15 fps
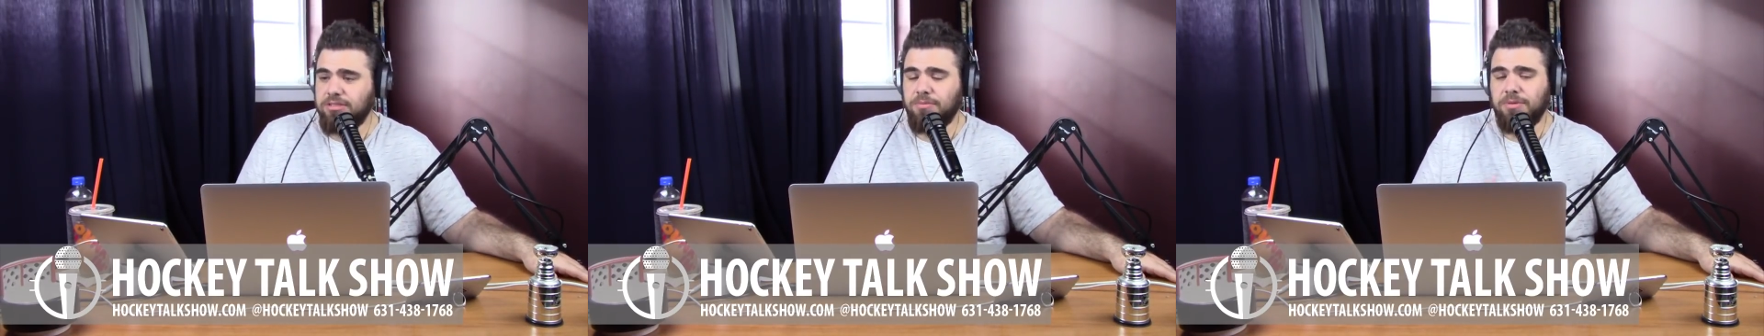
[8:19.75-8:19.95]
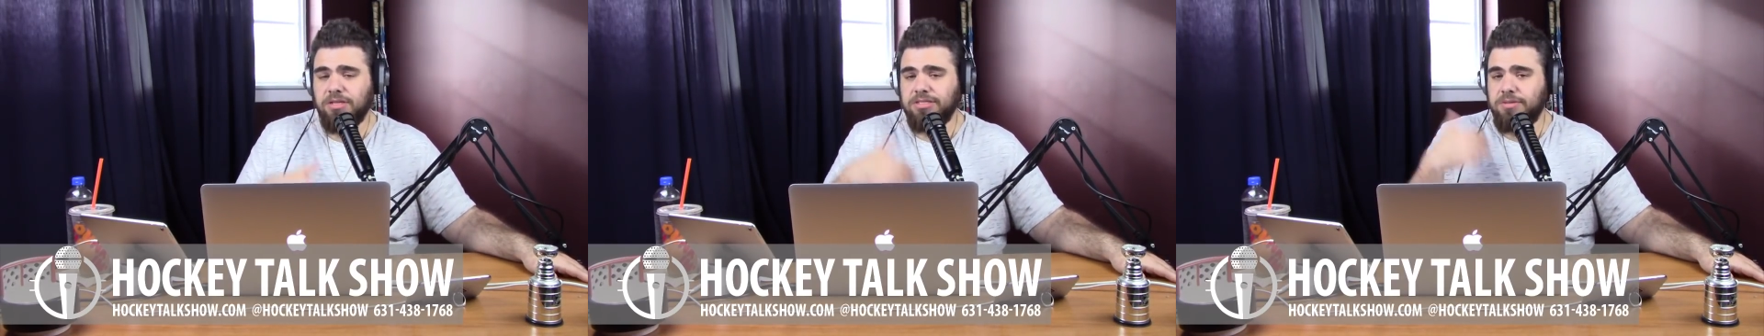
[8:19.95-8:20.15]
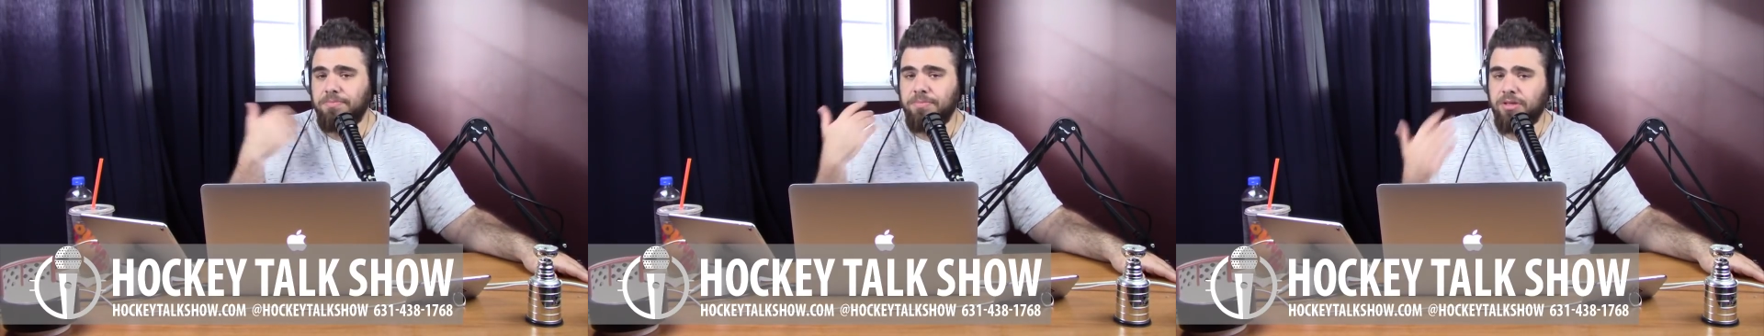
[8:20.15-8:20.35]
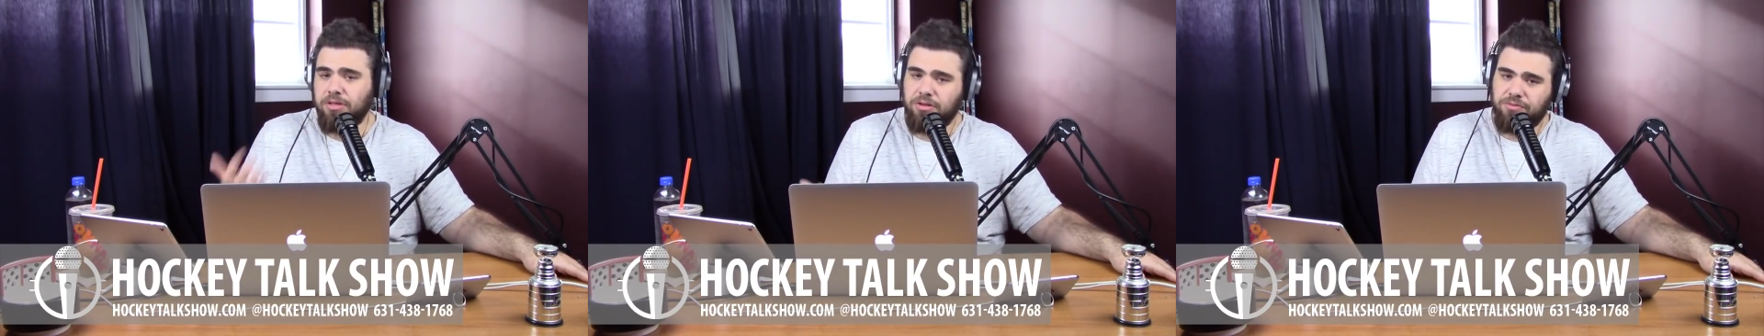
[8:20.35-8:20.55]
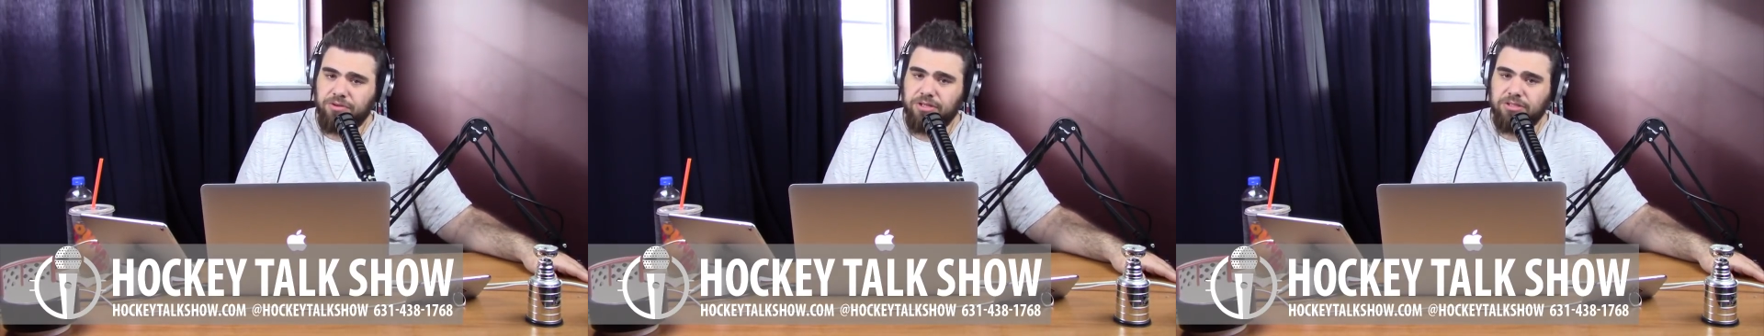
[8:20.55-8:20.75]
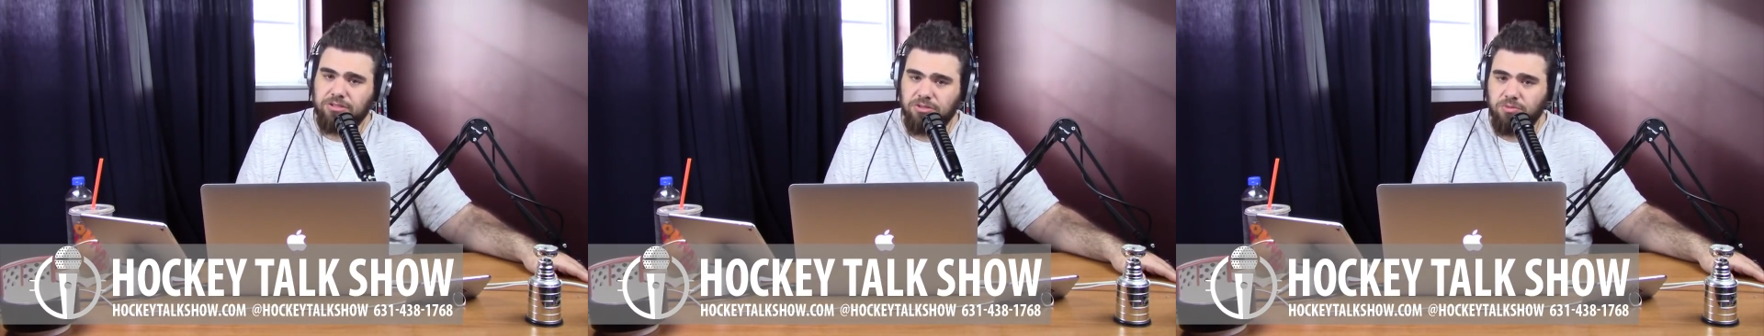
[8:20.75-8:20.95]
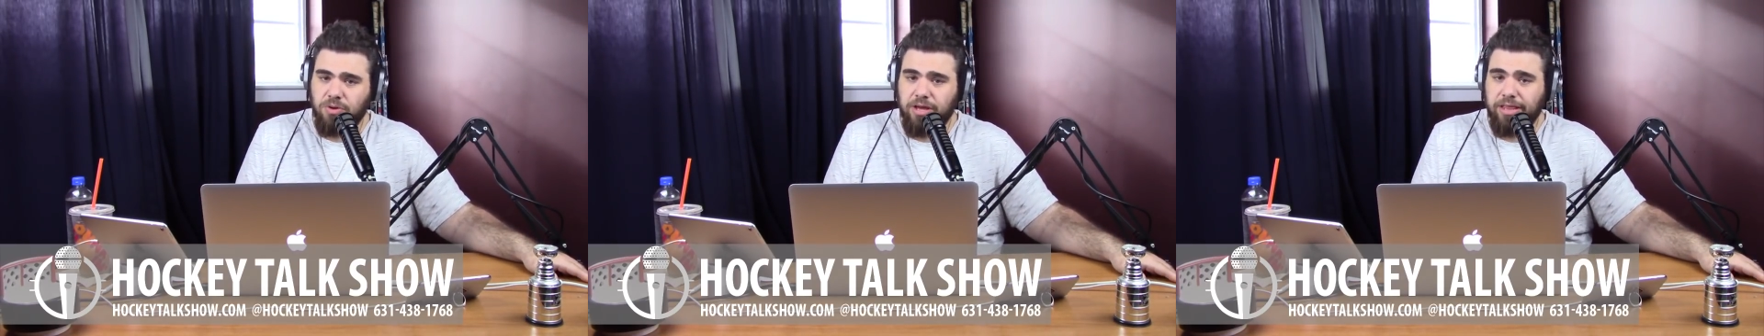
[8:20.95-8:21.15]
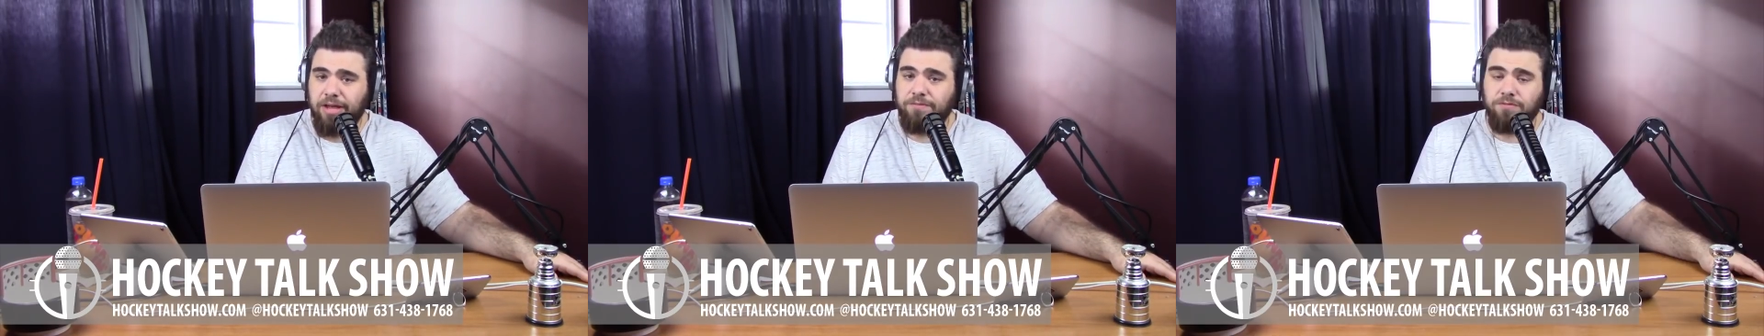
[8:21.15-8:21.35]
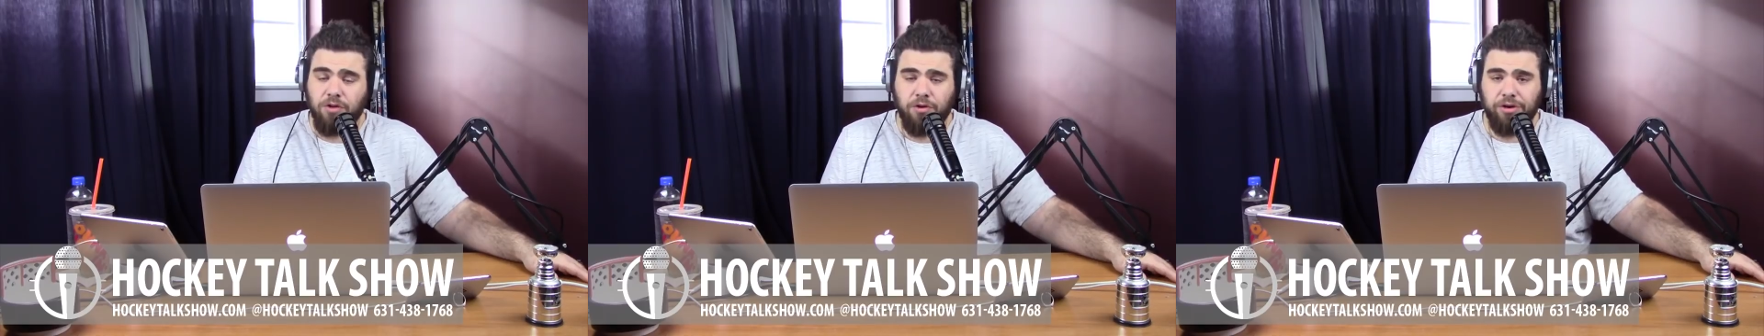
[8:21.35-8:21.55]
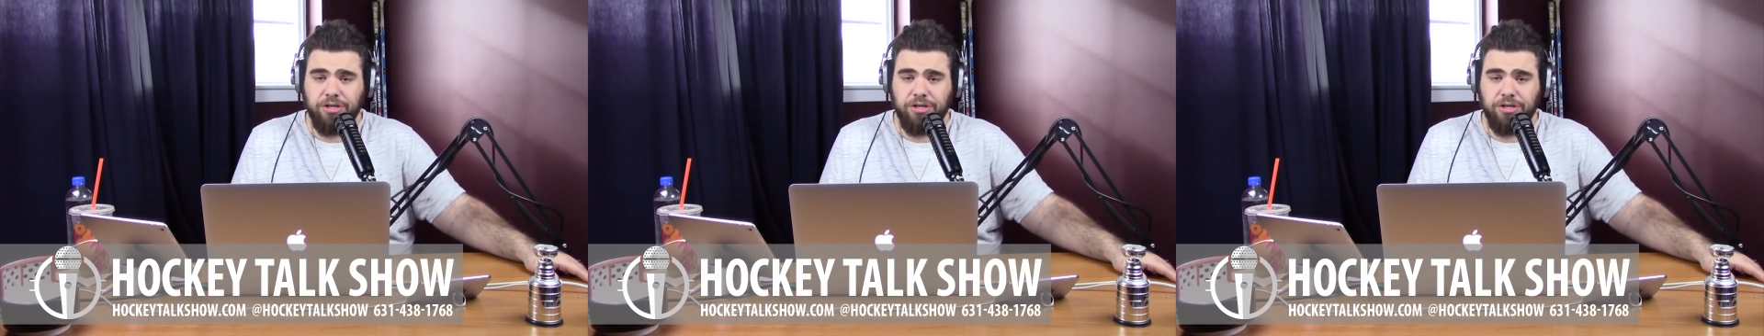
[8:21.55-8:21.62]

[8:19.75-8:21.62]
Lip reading: I mean, there's a million reasons why that Florida